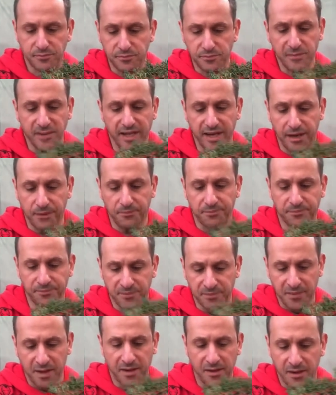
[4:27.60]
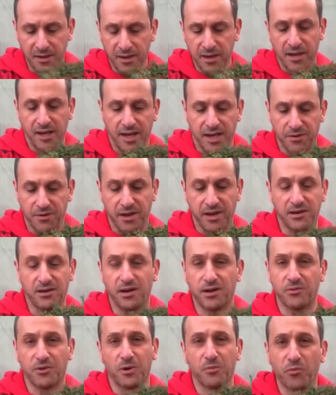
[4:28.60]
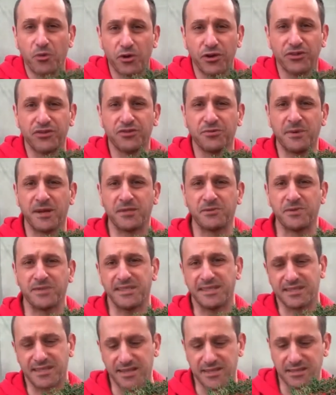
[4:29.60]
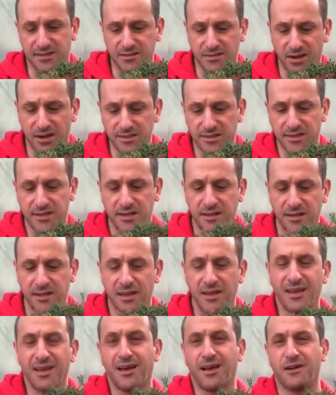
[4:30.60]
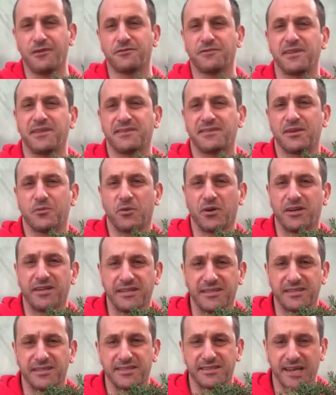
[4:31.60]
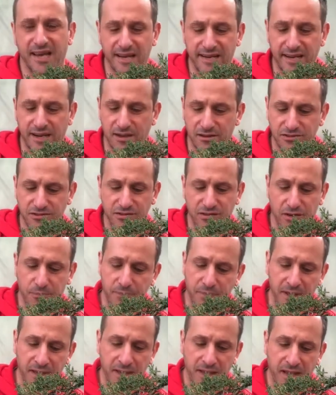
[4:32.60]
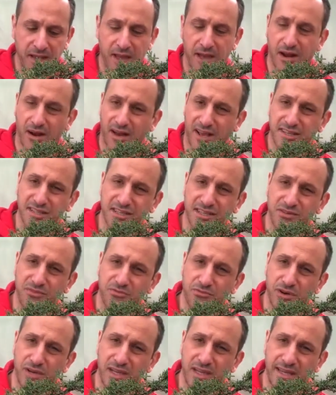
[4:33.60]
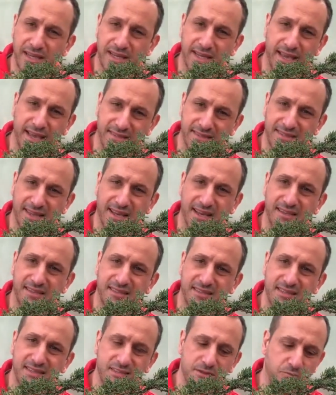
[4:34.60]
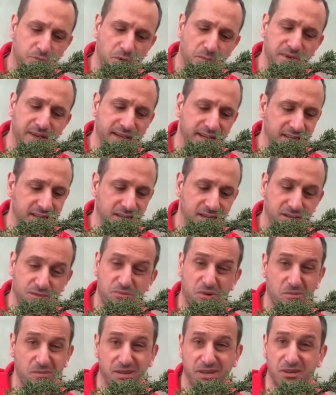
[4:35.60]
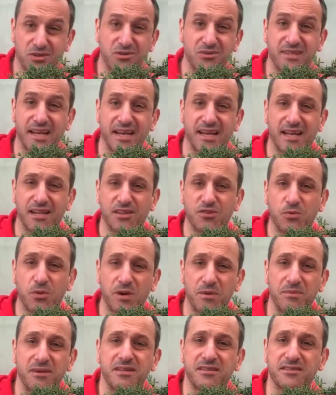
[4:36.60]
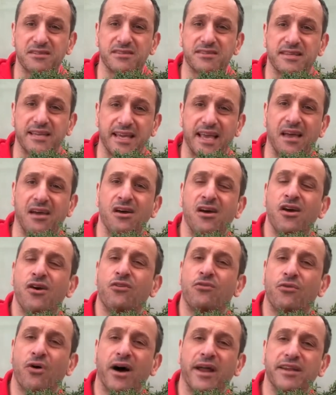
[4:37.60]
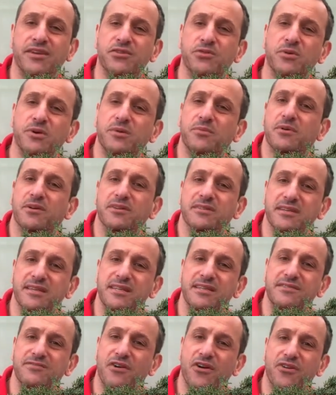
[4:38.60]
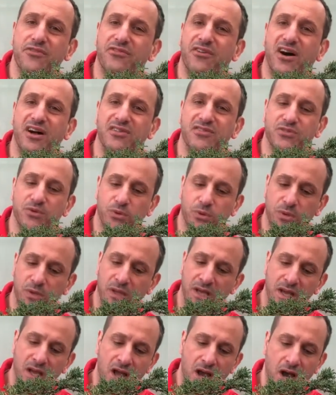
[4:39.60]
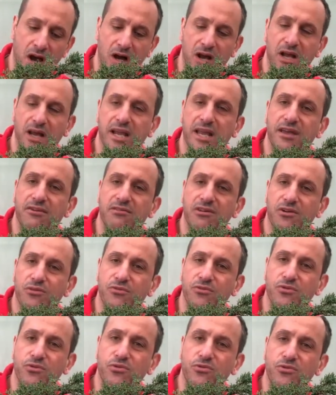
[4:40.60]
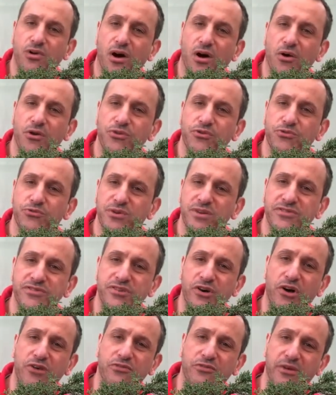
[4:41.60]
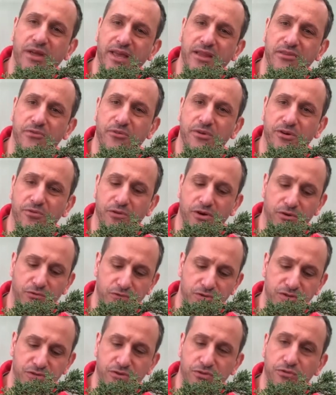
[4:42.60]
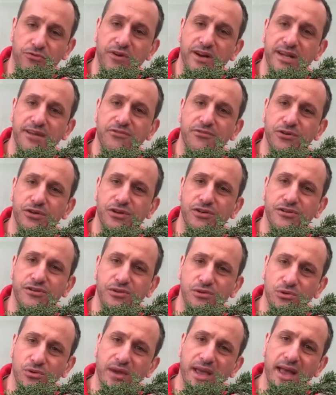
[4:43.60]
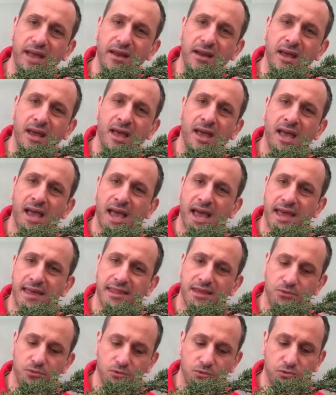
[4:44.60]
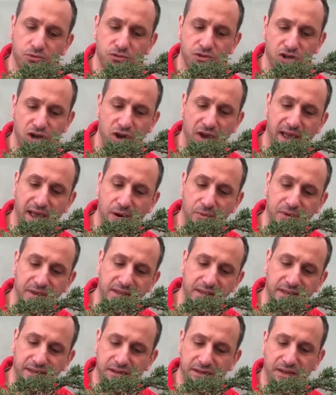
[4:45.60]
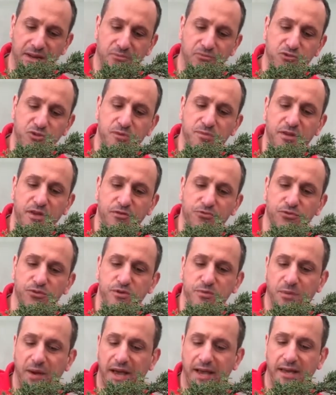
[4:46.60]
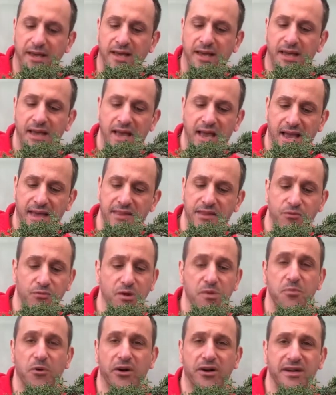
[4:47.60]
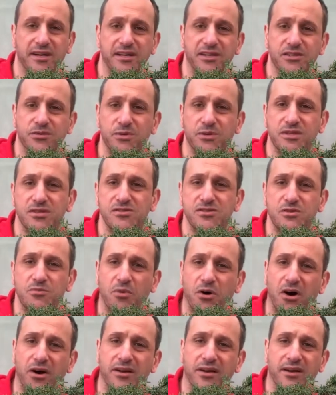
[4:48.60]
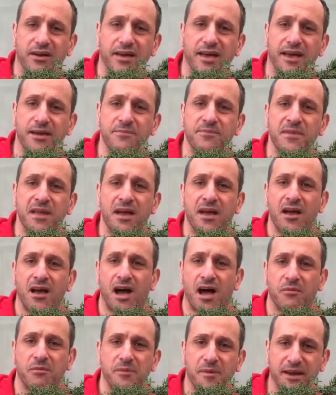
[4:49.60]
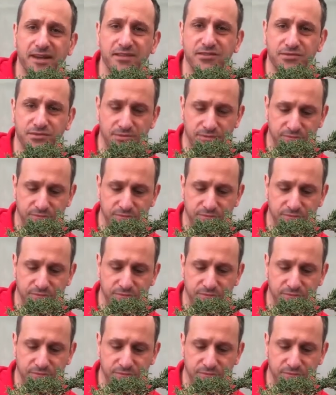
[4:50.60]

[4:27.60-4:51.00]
yeah. Anyway, I don't want to bore you too much with this exercise. I've said what it needs to say. Now I'll stop. And I actually really get stuck into this. Probably could take another 20 minutes just to get right into it because it is very fine soil. I'm going to give it a good hose, rinse off, get the roots all ready for you to look at, and then we'll show how you can trim those roots back and then repot it into its new pot. Okay, I'll be back soon.